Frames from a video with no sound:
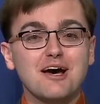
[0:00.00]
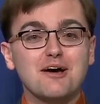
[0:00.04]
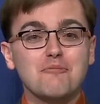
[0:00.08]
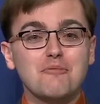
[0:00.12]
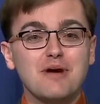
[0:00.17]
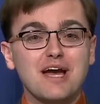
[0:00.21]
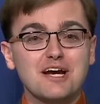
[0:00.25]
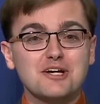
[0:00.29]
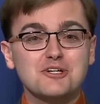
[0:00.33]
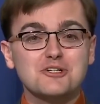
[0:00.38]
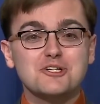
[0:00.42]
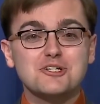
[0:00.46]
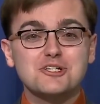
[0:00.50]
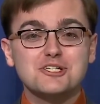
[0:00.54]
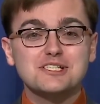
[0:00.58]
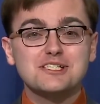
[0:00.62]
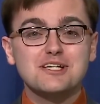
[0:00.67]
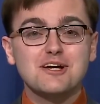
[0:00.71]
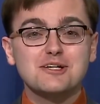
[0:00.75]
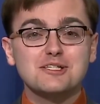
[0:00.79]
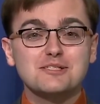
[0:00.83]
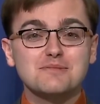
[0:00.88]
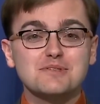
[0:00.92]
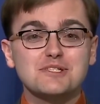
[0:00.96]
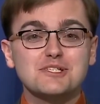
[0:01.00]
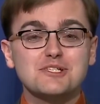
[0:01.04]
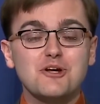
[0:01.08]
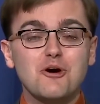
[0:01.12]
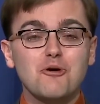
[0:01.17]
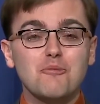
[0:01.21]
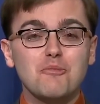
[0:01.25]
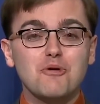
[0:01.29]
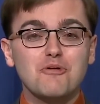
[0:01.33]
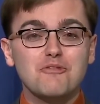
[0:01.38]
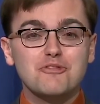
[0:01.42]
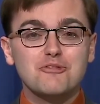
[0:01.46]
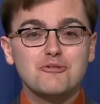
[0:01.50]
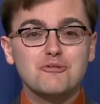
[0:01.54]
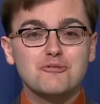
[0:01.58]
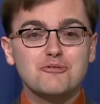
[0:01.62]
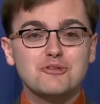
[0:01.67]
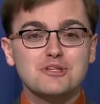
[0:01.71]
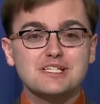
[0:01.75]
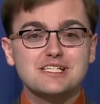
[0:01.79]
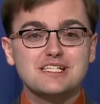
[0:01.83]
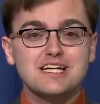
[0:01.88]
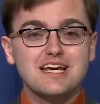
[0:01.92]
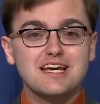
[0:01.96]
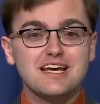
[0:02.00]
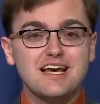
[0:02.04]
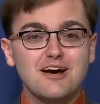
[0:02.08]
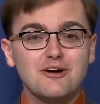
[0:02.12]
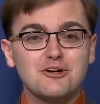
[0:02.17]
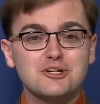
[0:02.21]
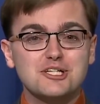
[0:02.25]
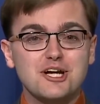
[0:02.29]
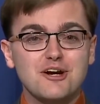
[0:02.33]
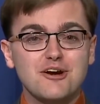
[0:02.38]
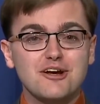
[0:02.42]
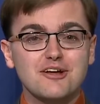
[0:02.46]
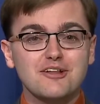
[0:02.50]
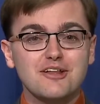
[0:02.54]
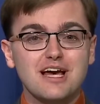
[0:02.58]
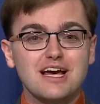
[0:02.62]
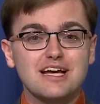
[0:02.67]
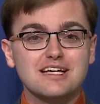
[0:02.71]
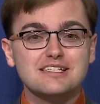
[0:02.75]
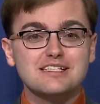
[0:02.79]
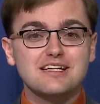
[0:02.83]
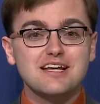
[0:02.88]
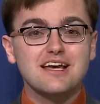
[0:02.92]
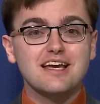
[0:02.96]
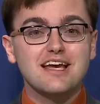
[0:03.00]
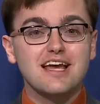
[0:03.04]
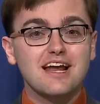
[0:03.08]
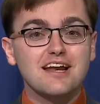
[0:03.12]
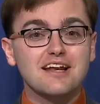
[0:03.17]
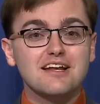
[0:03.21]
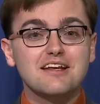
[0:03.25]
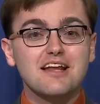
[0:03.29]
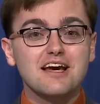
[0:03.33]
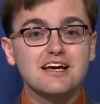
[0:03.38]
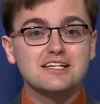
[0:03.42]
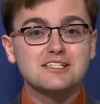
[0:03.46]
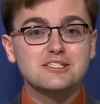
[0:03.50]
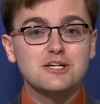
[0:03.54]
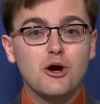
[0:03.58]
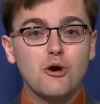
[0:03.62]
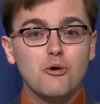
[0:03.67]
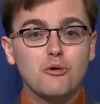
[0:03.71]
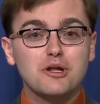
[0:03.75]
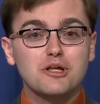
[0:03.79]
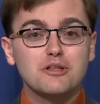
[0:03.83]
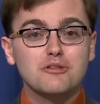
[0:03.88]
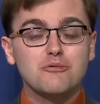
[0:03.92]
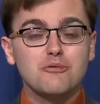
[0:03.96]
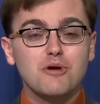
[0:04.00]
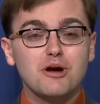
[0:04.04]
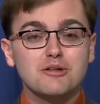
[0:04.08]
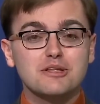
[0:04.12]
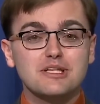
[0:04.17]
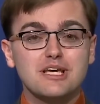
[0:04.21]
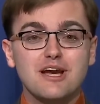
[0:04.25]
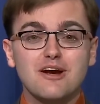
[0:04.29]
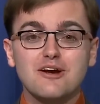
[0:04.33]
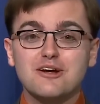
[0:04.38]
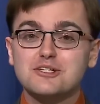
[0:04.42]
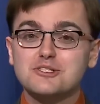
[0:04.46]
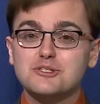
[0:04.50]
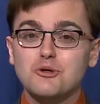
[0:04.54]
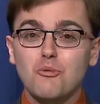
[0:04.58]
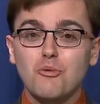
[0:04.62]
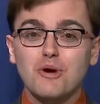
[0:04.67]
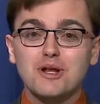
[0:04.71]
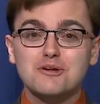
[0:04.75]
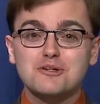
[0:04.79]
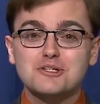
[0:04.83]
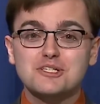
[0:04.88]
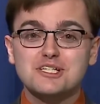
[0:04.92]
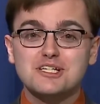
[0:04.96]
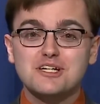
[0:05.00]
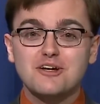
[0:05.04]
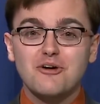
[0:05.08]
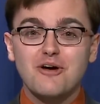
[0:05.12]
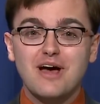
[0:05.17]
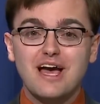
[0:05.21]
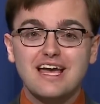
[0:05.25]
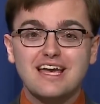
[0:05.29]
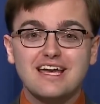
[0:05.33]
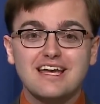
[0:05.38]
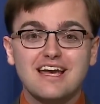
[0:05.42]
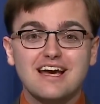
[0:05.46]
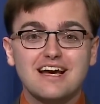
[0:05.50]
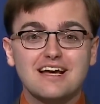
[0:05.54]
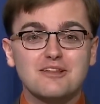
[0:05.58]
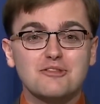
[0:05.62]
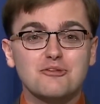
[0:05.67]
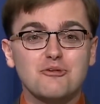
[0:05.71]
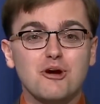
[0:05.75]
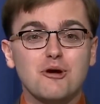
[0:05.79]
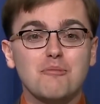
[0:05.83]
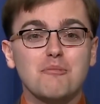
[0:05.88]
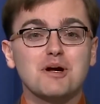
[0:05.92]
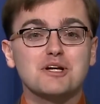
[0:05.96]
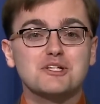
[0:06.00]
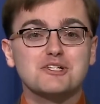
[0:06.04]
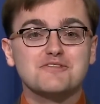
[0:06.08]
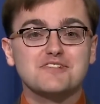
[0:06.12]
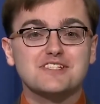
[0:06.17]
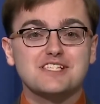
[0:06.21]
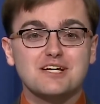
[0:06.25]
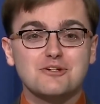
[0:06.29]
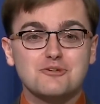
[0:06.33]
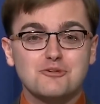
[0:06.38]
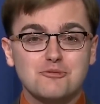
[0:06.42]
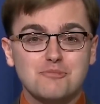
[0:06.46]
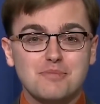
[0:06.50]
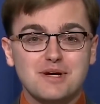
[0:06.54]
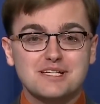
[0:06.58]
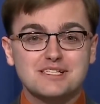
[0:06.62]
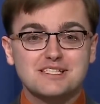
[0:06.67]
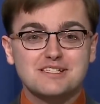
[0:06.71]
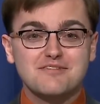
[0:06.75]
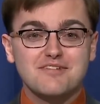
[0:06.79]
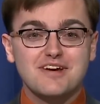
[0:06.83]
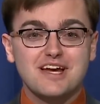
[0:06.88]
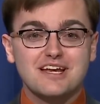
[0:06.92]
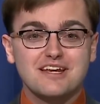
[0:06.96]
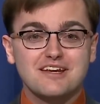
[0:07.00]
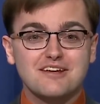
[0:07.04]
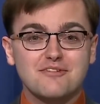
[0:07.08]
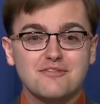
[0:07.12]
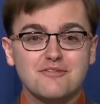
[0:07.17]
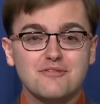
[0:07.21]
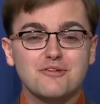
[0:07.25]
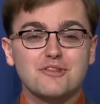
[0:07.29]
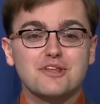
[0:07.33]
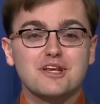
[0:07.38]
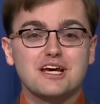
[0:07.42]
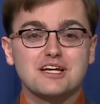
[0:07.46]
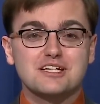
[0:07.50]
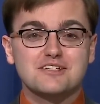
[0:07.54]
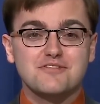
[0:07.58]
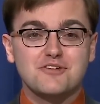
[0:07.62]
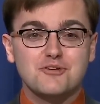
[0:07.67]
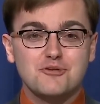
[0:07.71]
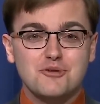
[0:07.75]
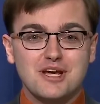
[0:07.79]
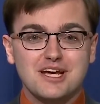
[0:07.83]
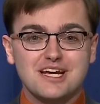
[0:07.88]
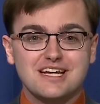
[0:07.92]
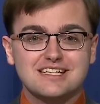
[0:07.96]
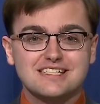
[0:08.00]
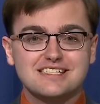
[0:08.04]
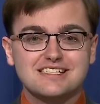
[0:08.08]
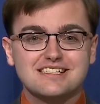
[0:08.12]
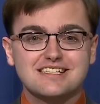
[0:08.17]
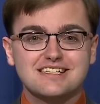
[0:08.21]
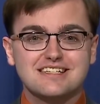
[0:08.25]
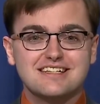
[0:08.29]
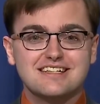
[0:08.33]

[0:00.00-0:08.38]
We actually just saw some snow move through the State College area last night, got a nice coating throughout the area, so winter's still hanging on throughout much of central Pennsylvania for the next few days.